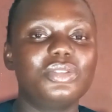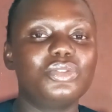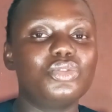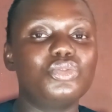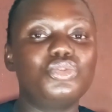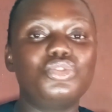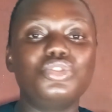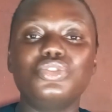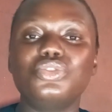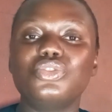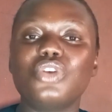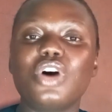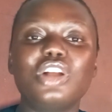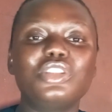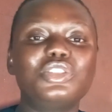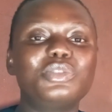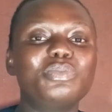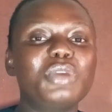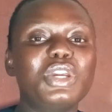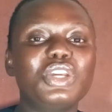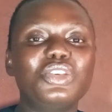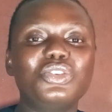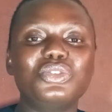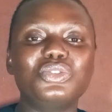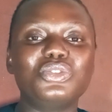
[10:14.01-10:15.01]
Do not
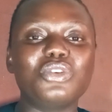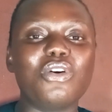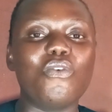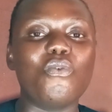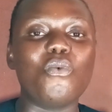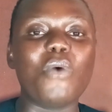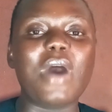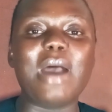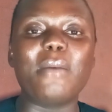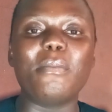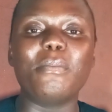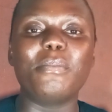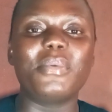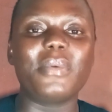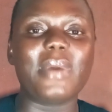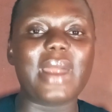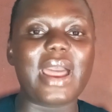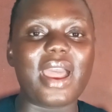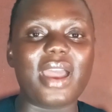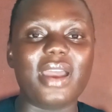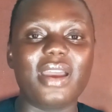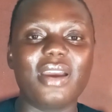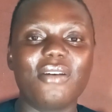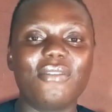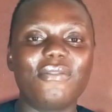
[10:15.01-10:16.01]
make use of one
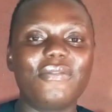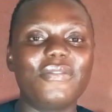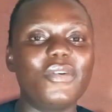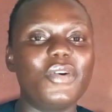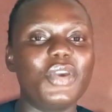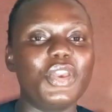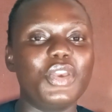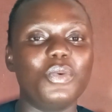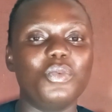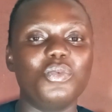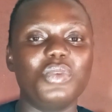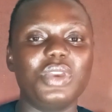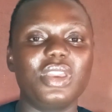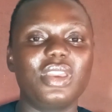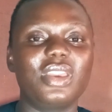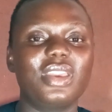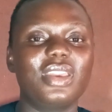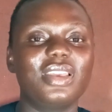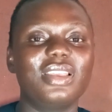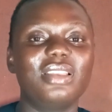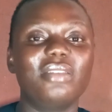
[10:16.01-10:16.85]
bra for a week.